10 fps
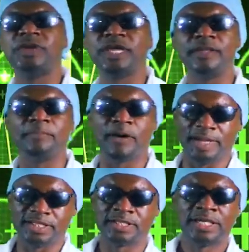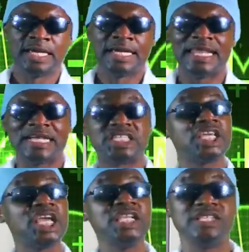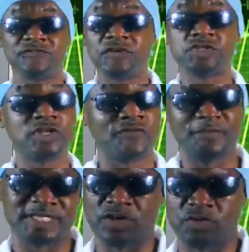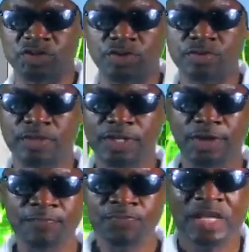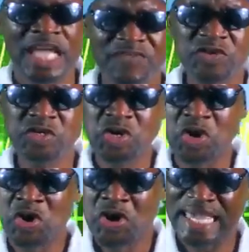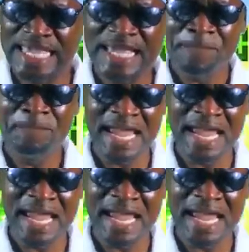be the moment that changed the fortune of Mr. Ruto. You know, even though Kenyan